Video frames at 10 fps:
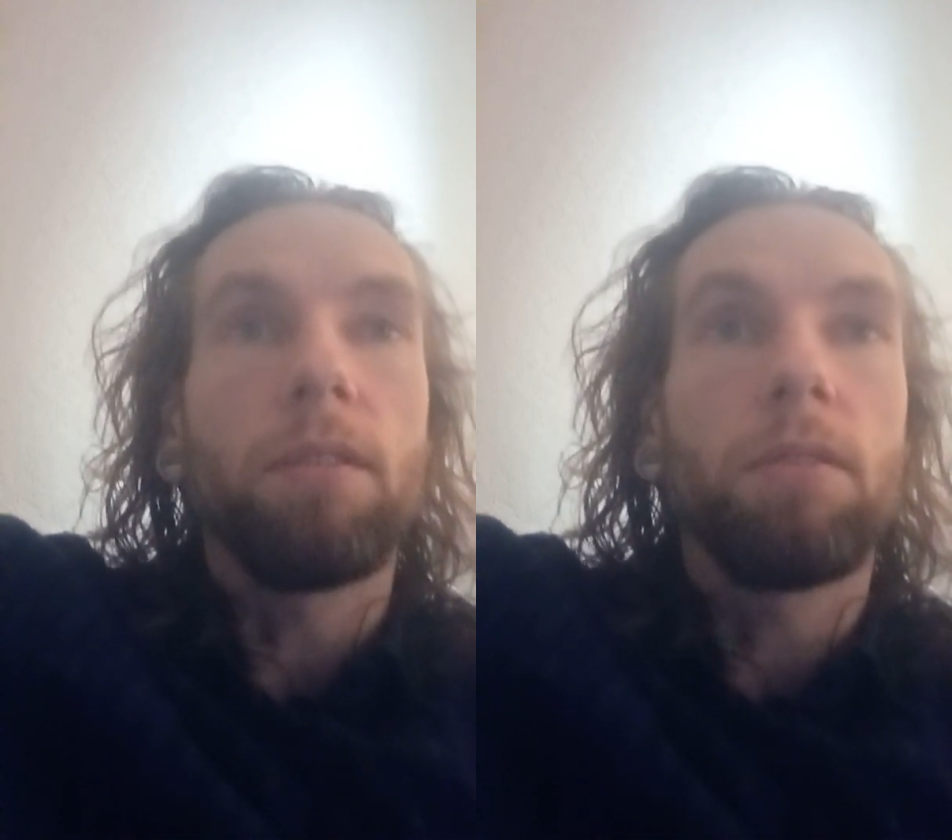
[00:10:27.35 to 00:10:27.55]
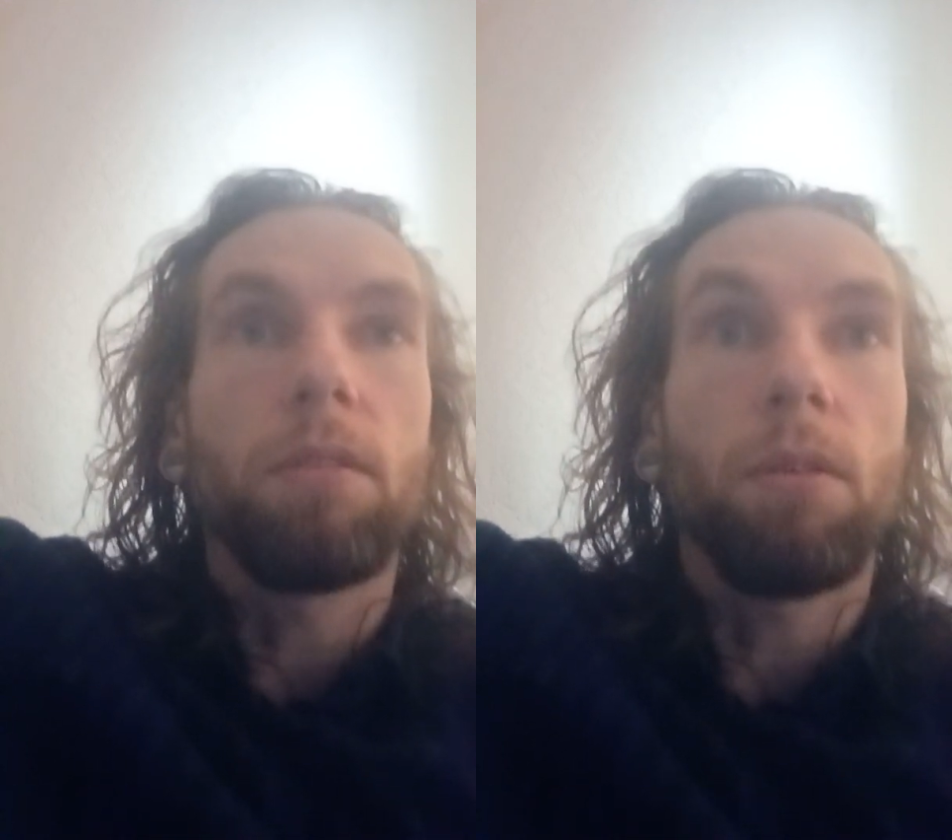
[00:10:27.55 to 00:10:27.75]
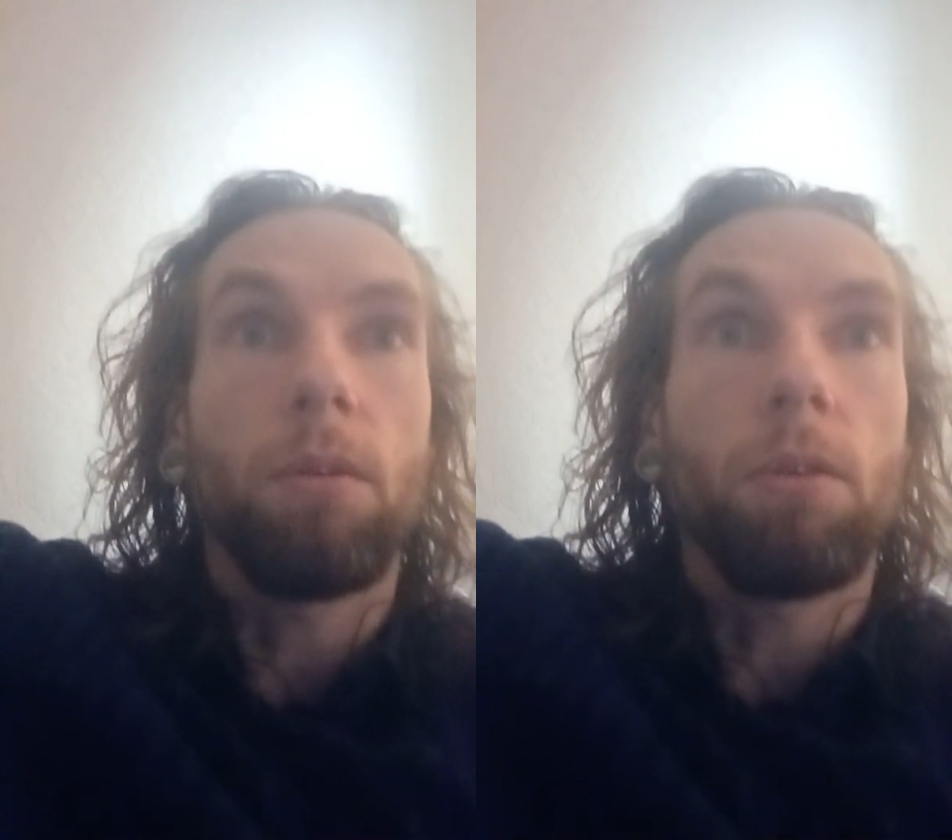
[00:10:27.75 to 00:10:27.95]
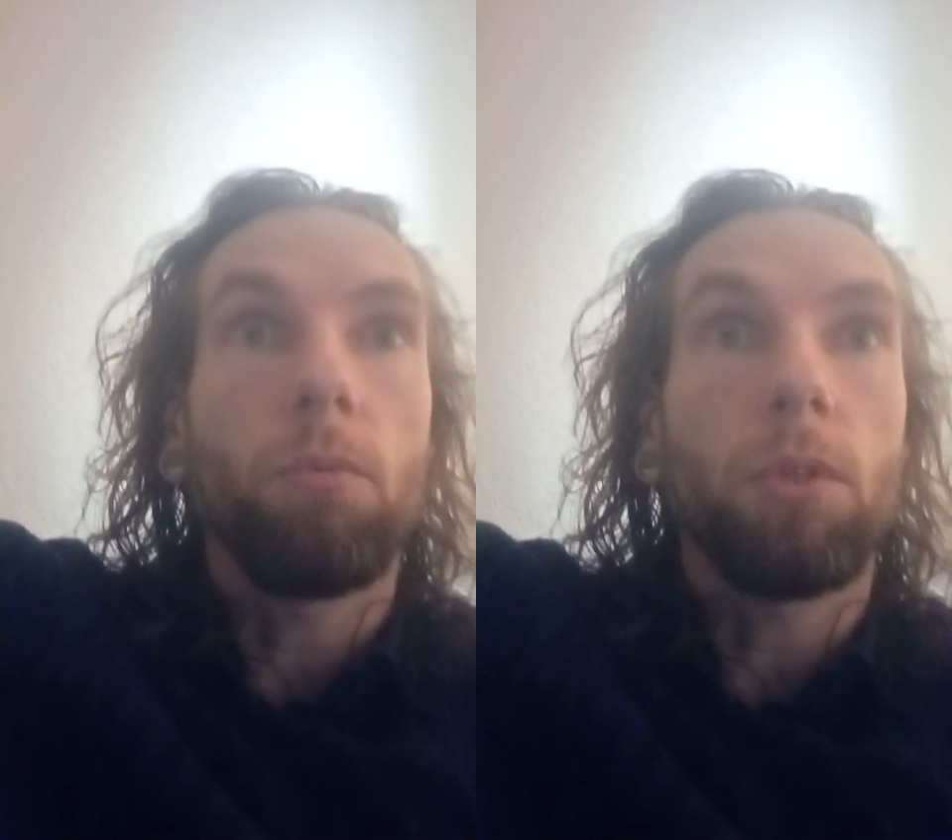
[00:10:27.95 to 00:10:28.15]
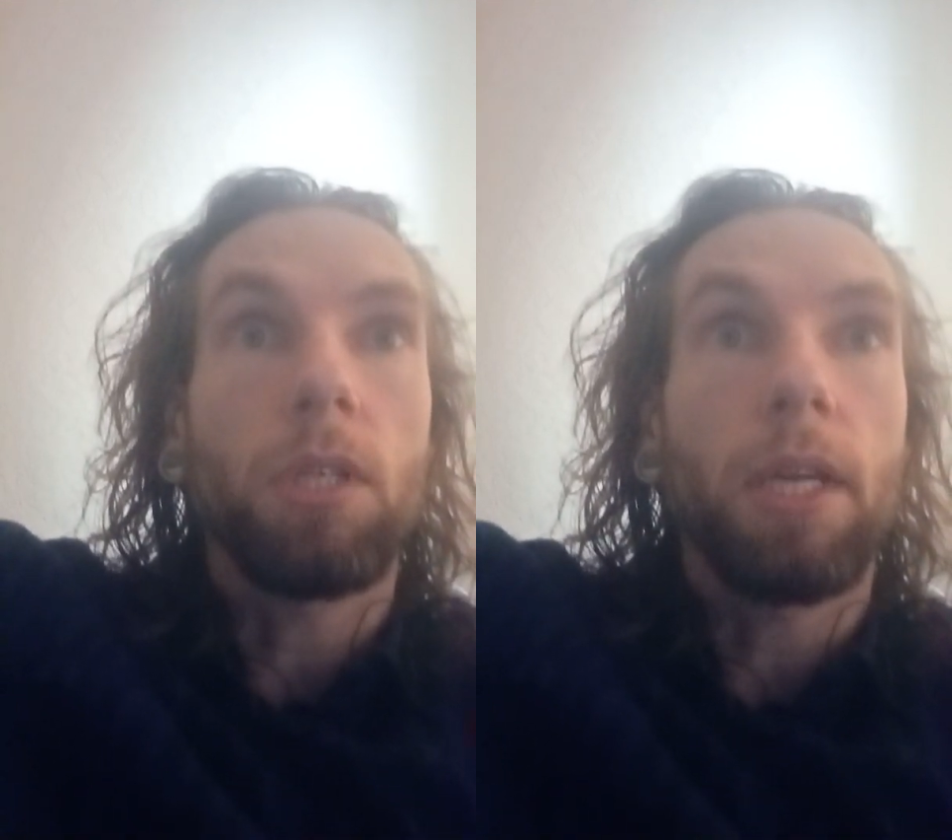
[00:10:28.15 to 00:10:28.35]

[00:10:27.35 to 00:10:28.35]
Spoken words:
So it was